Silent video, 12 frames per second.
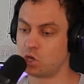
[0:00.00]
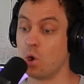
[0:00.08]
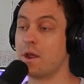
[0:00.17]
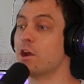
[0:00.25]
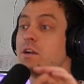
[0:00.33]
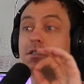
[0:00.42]

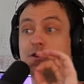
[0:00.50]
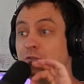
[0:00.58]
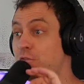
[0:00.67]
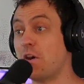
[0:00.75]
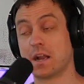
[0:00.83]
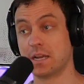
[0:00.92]
Coherence is
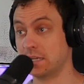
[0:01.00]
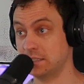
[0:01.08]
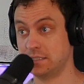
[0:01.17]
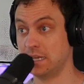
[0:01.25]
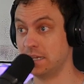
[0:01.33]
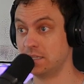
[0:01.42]
fucking
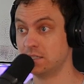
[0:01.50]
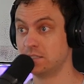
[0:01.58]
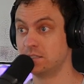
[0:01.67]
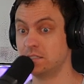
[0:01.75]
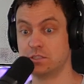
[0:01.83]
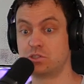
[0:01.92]
insane.
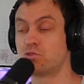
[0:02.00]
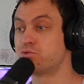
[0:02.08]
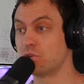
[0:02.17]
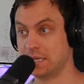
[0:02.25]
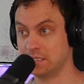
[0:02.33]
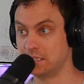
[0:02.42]
Okay, it's
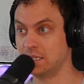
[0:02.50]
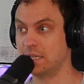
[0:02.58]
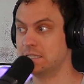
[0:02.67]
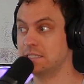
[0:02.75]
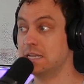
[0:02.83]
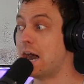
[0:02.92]
crazy,
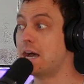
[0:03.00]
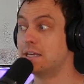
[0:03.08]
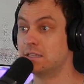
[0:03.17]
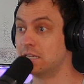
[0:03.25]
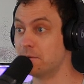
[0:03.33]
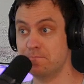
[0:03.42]
and it, not
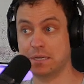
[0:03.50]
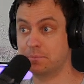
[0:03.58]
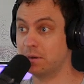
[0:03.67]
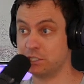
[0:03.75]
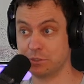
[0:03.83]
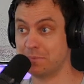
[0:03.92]
in like a
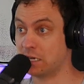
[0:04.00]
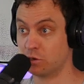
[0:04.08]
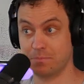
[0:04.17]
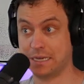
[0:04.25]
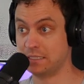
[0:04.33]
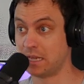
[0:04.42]
big budget
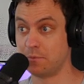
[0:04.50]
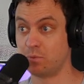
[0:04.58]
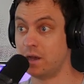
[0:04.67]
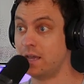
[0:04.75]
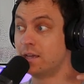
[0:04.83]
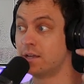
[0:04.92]
Michael Bay type
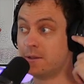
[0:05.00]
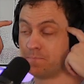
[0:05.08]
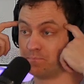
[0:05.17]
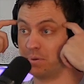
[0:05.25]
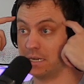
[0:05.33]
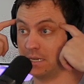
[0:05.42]
way,
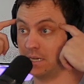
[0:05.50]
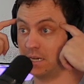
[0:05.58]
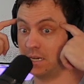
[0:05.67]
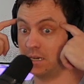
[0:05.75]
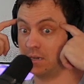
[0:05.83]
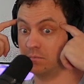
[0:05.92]
but in a
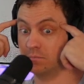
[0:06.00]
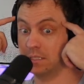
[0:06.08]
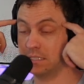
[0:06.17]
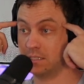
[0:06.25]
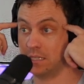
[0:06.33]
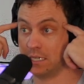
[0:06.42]
um,
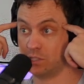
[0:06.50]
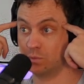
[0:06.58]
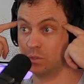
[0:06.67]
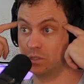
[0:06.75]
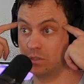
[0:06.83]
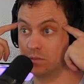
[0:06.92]

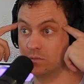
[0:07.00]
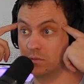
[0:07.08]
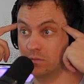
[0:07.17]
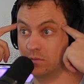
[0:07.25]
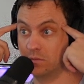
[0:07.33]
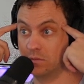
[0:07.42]
intellectual
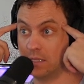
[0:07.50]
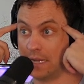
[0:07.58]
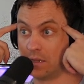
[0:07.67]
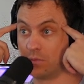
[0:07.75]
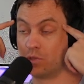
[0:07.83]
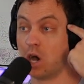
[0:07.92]

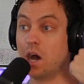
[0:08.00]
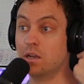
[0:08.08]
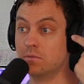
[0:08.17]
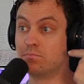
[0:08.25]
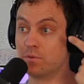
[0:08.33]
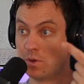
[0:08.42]
like
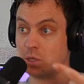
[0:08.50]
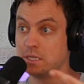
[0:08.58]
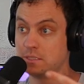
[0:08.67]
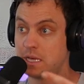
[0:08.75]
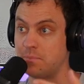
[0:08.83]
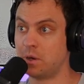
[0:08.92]
thought
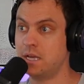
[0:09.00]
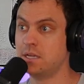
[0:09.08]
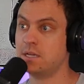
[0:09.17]
provoking type way.